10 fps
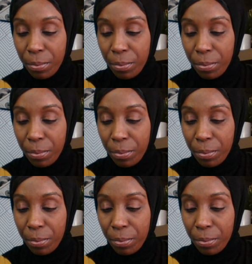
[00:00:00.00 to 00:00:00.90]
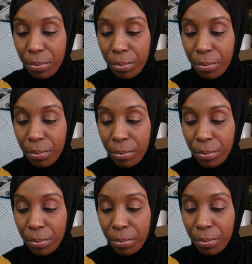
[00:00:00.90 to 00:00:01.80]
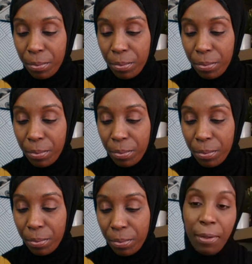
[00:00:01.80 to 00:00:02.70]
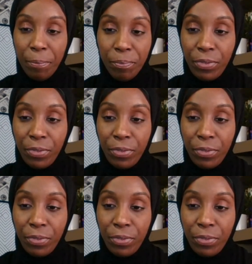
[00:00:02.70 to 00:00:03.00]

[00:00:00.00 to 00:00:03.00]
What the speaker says: Now, every single day is not going to be like that.